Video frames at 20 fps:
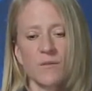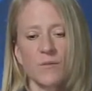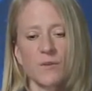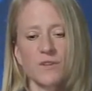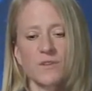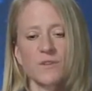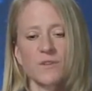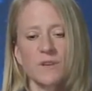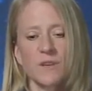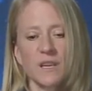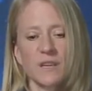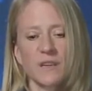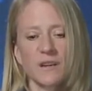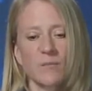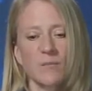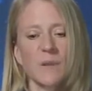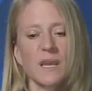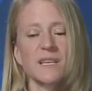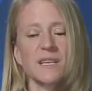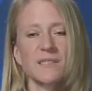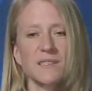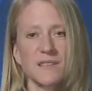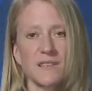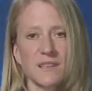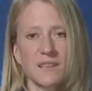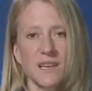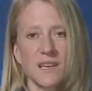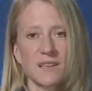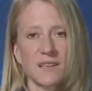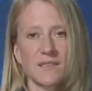we're doing
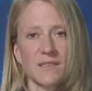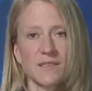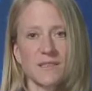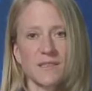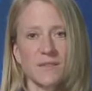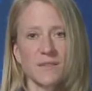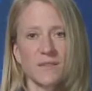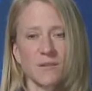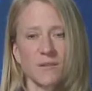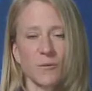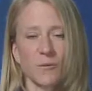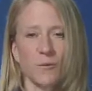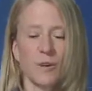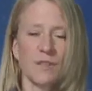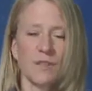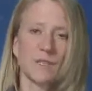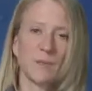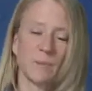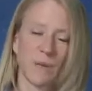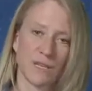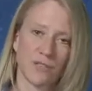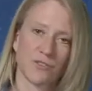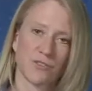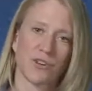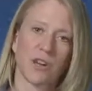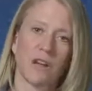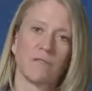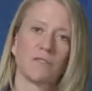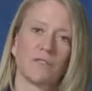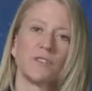amazing things with
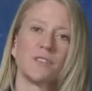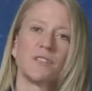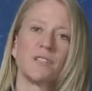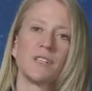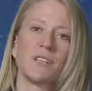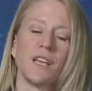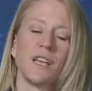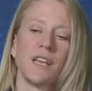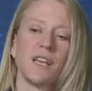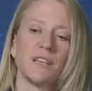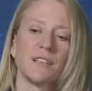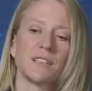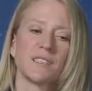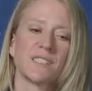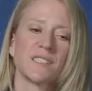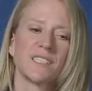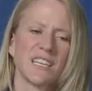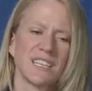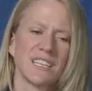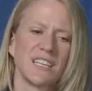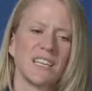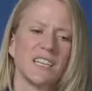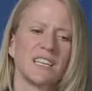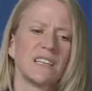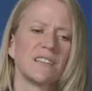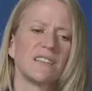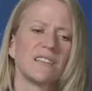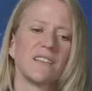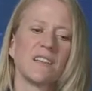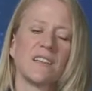space travel and
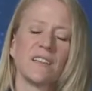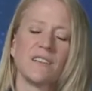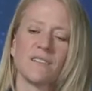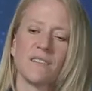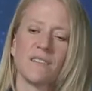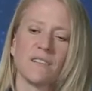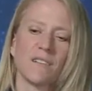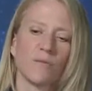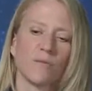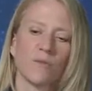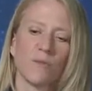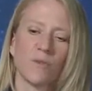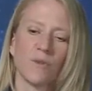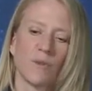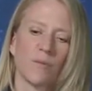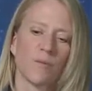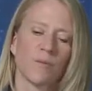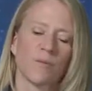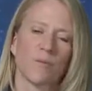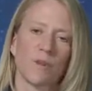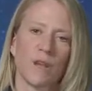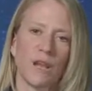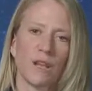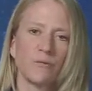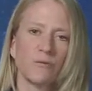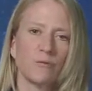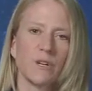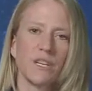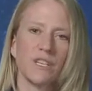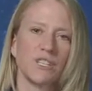studying
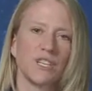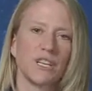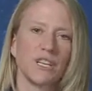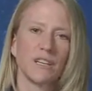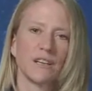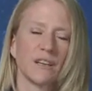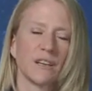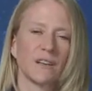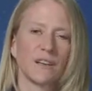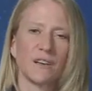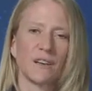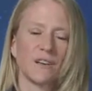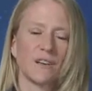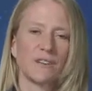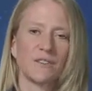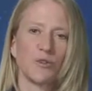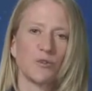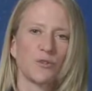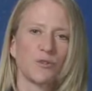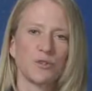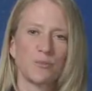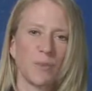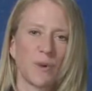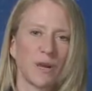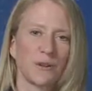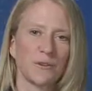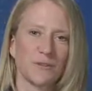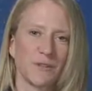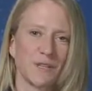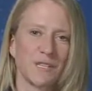and reaching towards
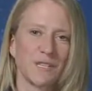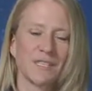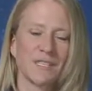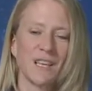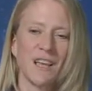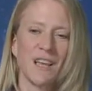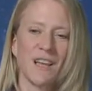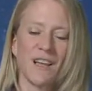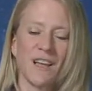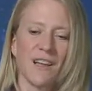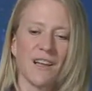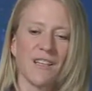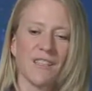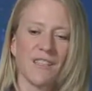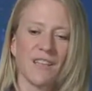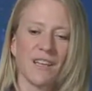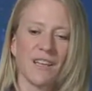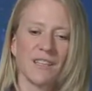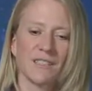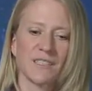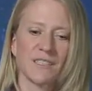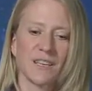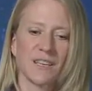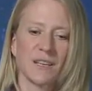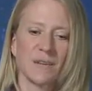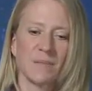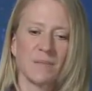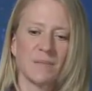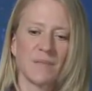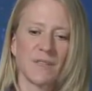boundaries that
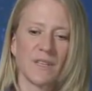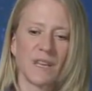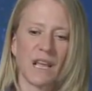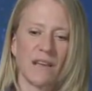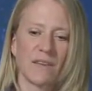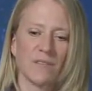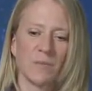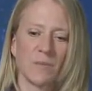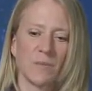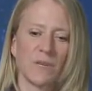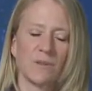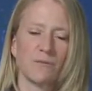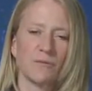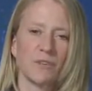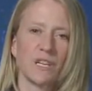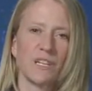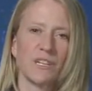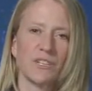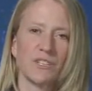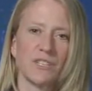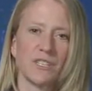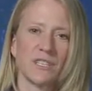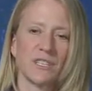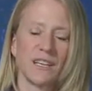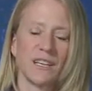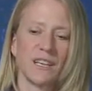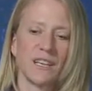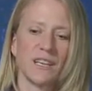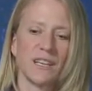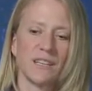haven't been
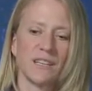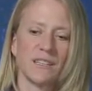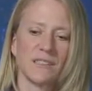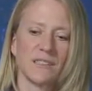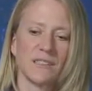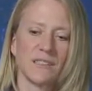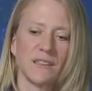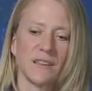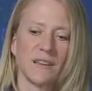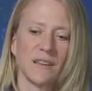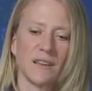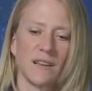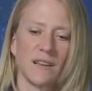reached, and